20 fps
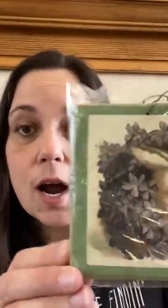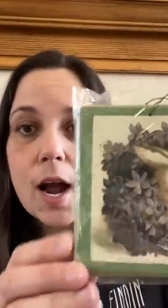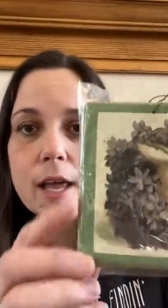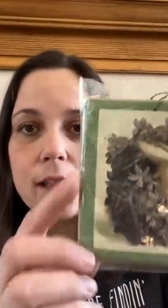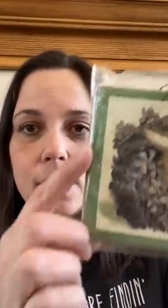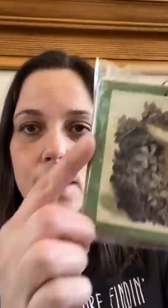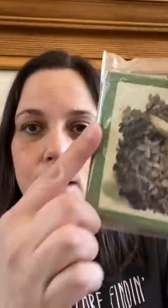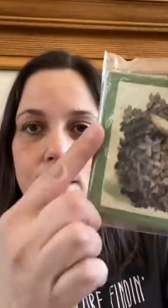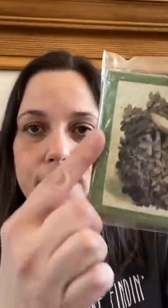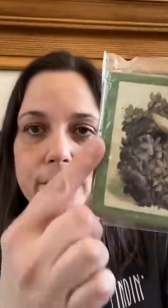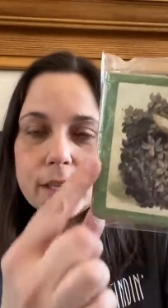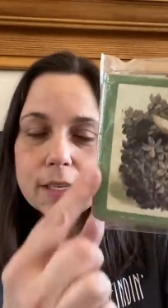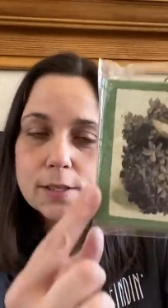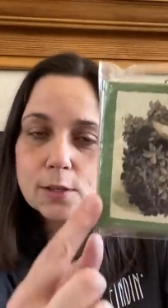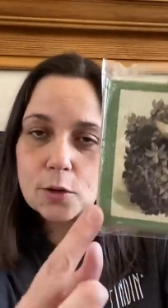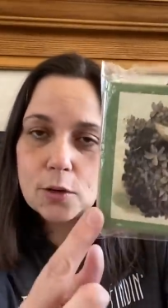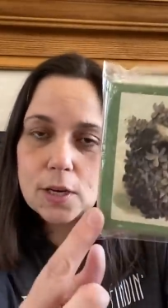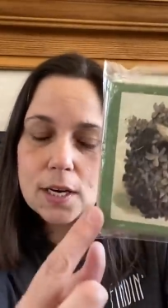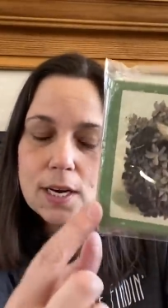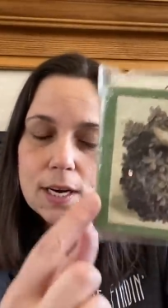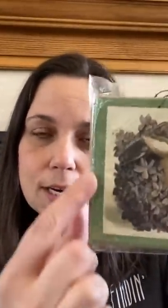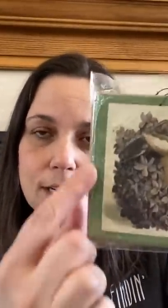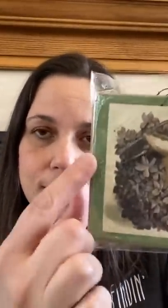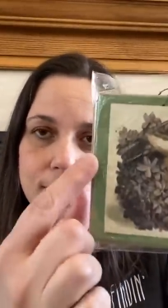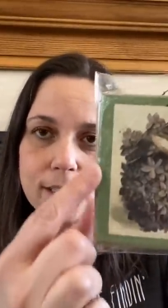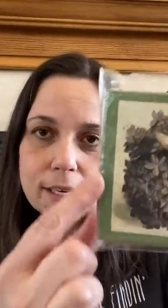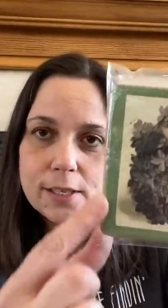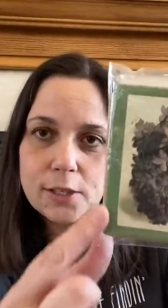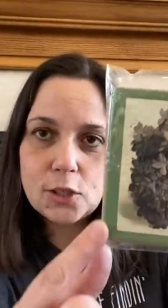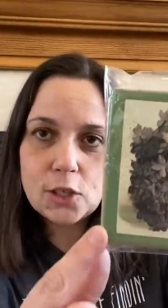I love this green. It's
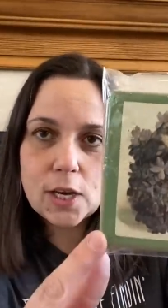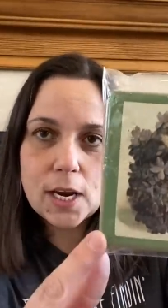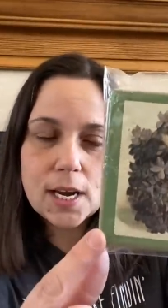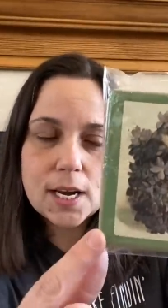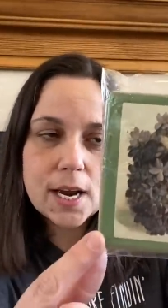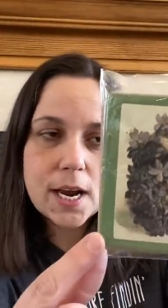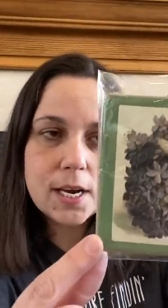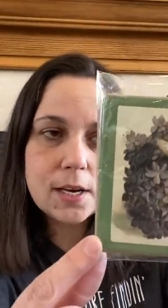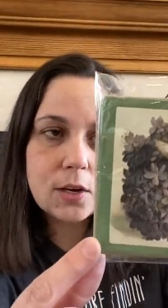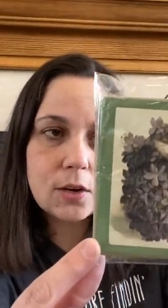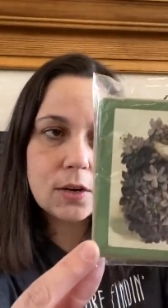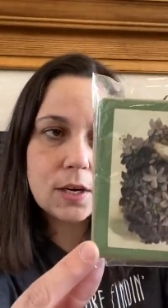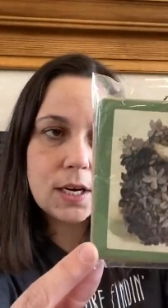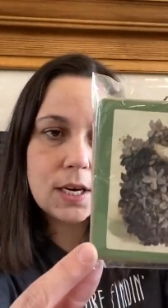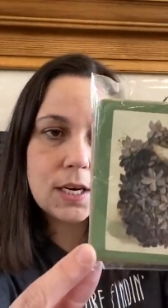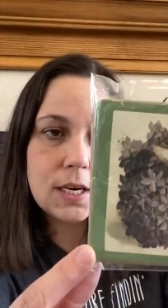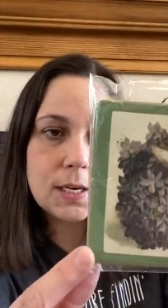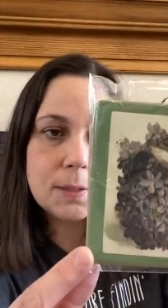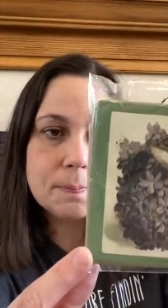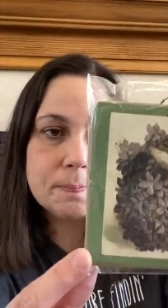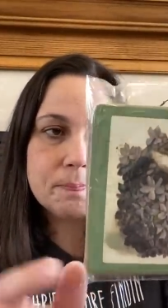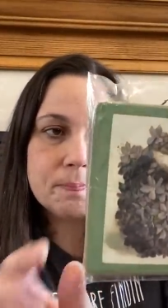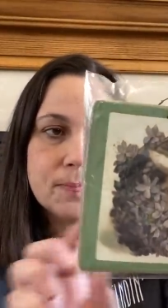like jadeite green.